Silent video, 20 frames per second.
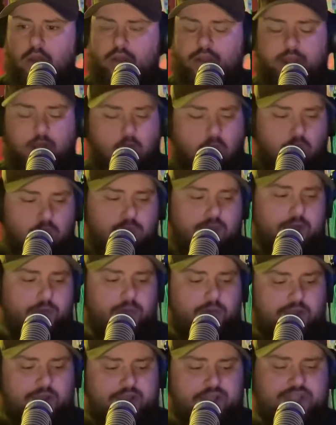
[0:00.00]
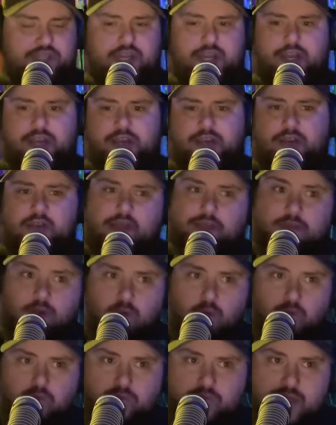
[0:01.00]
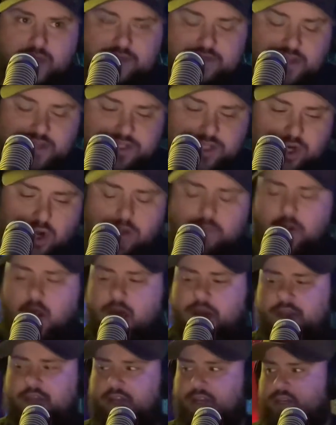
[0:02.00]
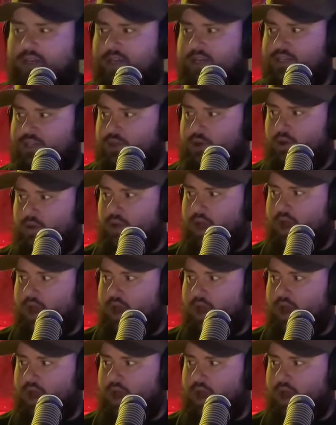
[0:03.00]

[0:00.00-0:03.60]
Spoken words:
The only reason that the term unconditional